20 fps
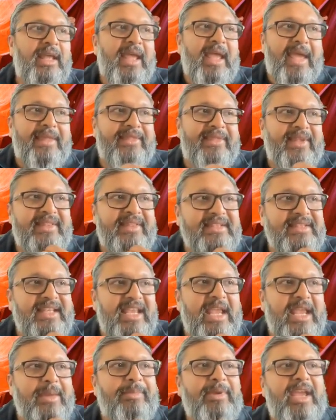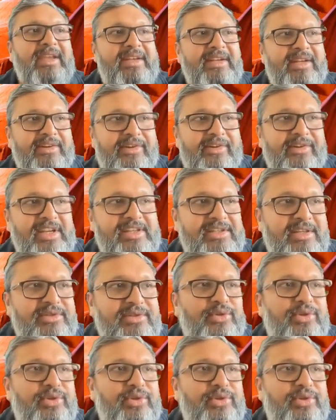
And then there's API integration so